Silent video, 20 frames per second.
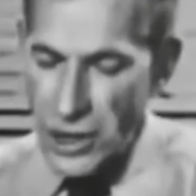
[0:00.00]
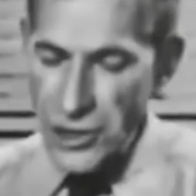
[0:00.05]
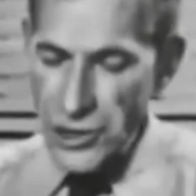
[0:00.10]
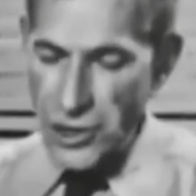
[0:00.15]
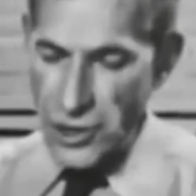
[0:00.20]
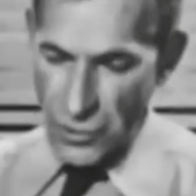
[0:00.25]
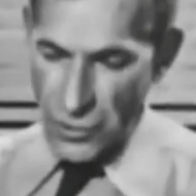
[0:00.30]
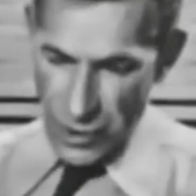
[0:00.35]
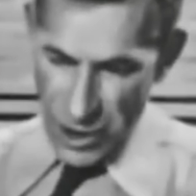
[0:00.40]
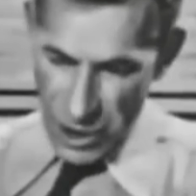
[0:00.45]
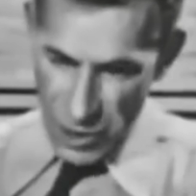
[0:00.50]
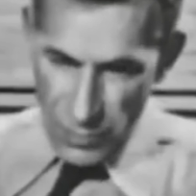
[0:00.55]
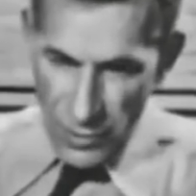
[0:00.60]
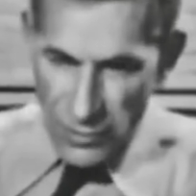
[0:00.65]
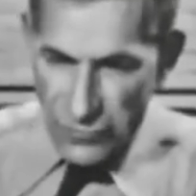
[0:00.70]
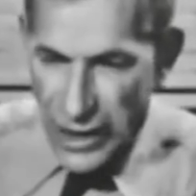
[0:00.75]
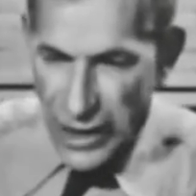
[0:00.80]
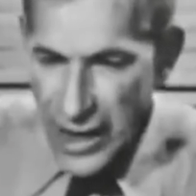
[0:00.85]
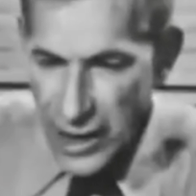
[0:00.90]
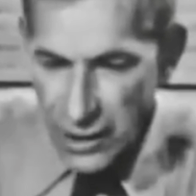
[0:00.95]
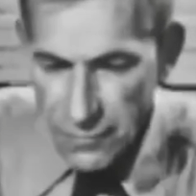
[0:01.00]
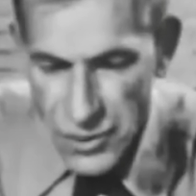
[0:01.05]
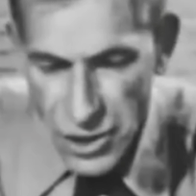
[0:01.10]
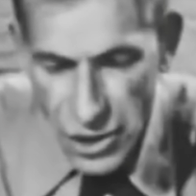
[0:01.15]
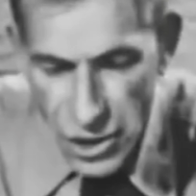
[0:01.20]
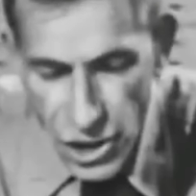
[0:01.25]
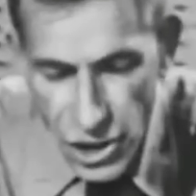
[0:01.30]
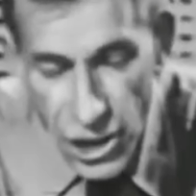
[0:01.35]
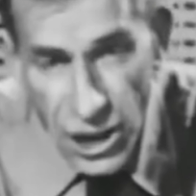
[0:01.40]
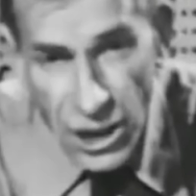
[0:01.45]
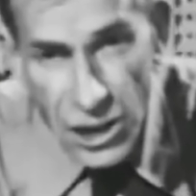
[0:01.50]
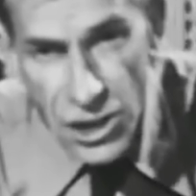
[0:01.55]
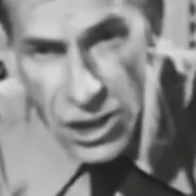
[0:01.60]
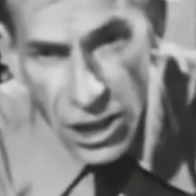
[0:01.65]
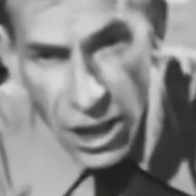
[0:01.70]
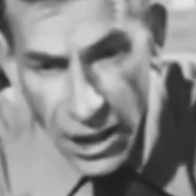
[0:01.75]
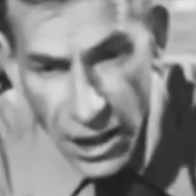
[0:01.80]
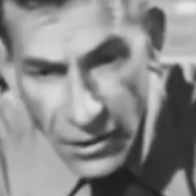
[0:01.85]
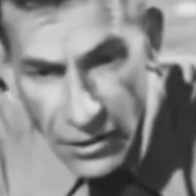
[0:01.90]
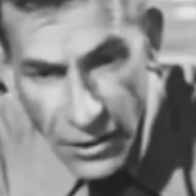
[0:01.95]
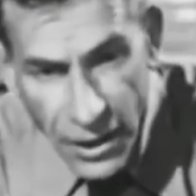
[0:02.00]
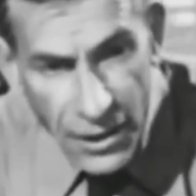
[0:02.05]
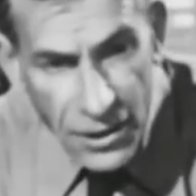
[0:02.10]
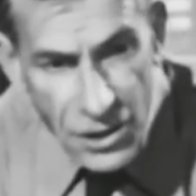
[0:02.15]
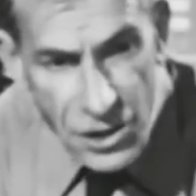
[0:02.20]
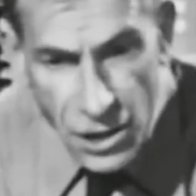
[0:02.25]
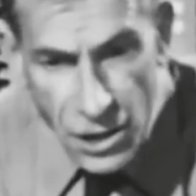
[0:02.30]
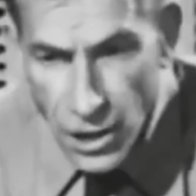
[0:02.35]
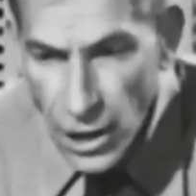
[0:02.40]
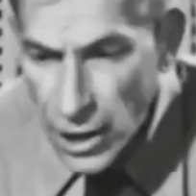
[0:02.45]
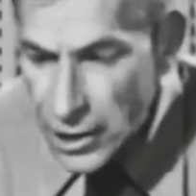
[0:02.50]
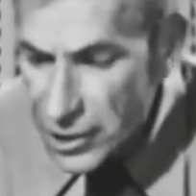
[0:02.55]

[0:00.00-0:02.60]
Just the arrangement of atoms in sheets like that is a